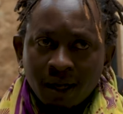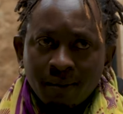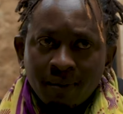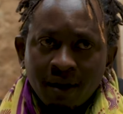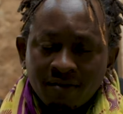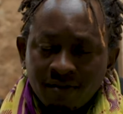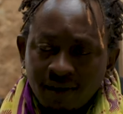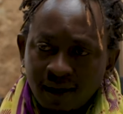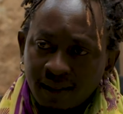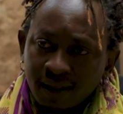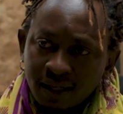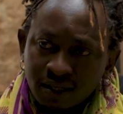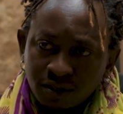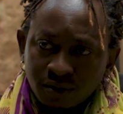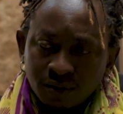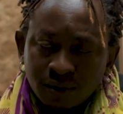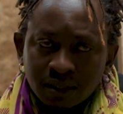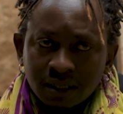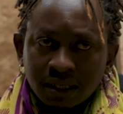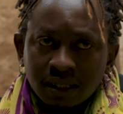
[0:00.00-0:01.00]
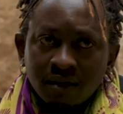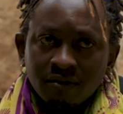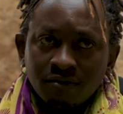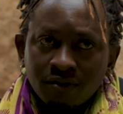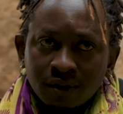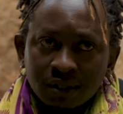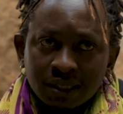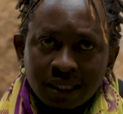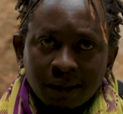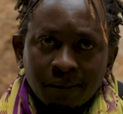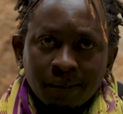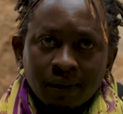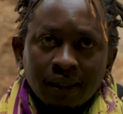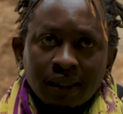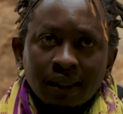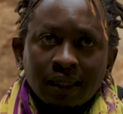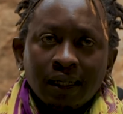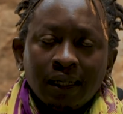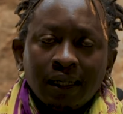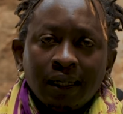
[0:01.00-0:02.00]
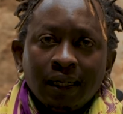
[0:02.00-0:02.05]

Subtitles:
me and my father as soon as the divorce happened.